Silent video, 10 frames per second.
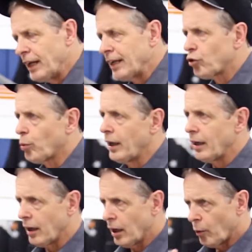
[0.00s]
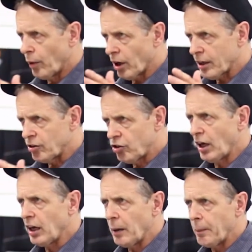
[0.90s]
for next week when I can
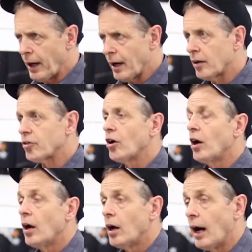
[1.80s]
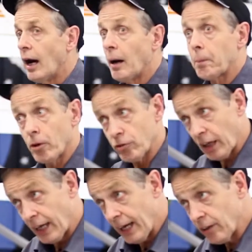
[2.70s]
tell you about
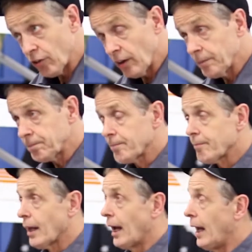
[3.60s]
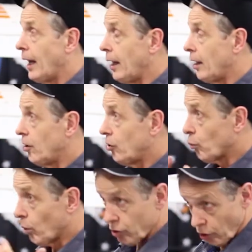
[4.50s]
prostate cancer and
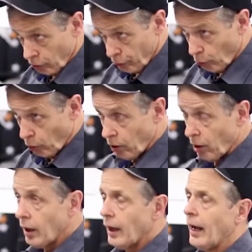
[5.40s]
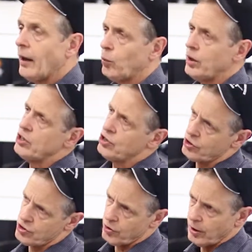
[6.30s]
what to look for and when you
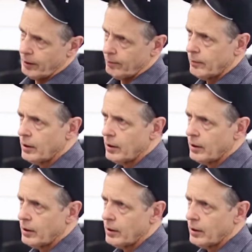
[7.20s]
should screen.